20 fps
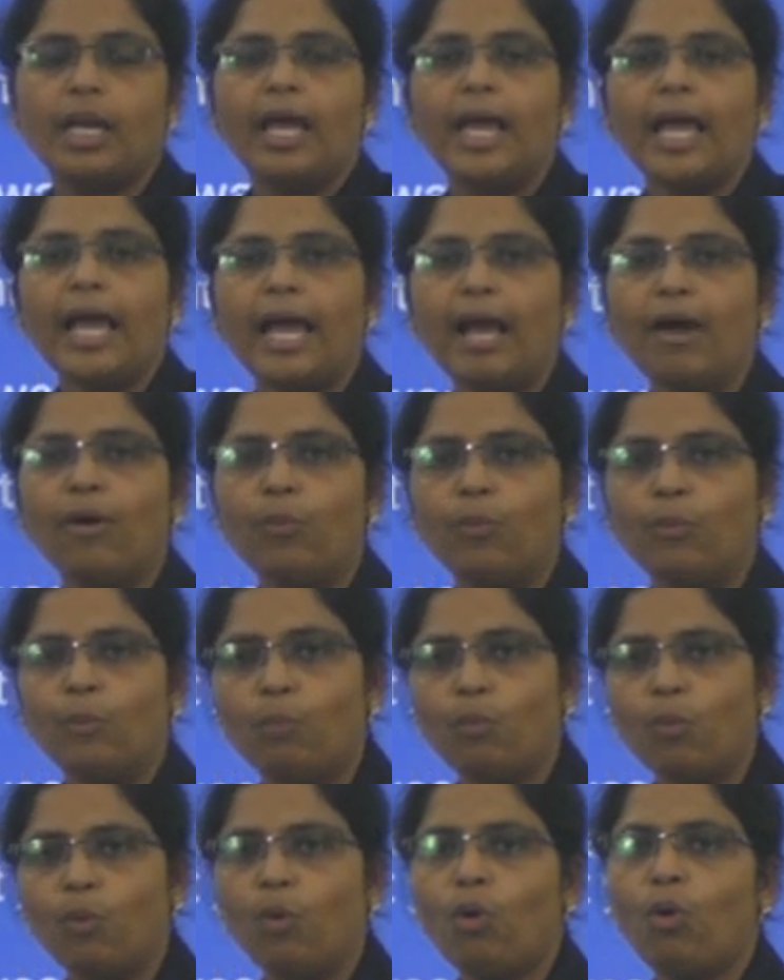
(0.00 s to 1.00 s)
have
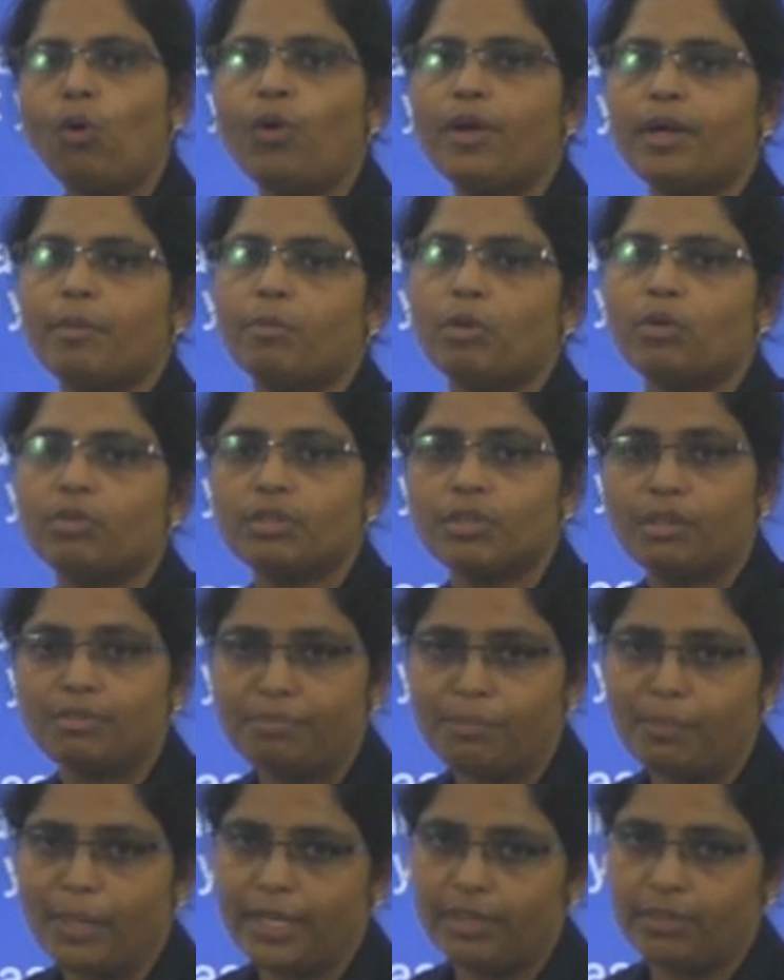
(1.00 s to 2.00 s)
more amount of
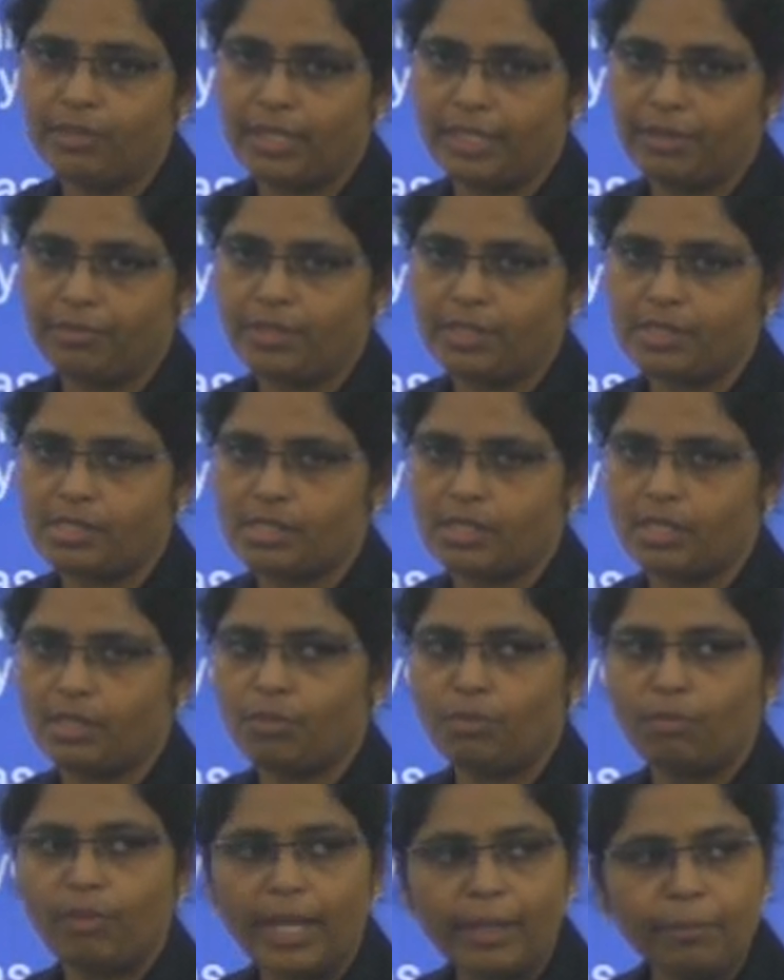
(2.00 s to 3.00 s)
biodiversity.
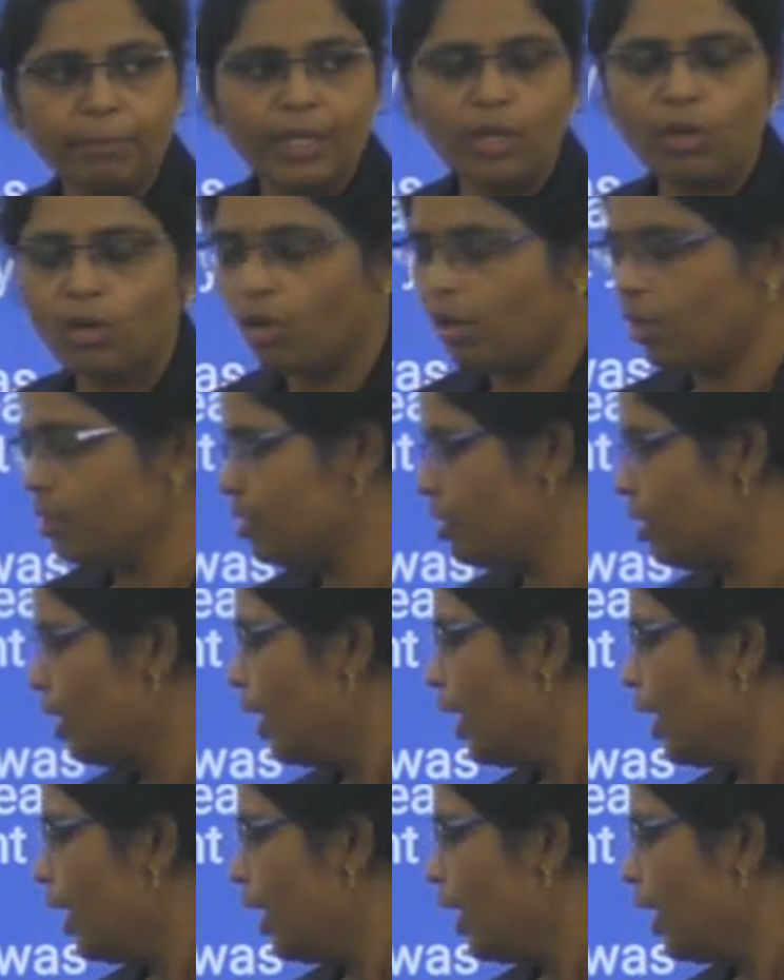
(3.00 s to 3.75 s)
Why? Because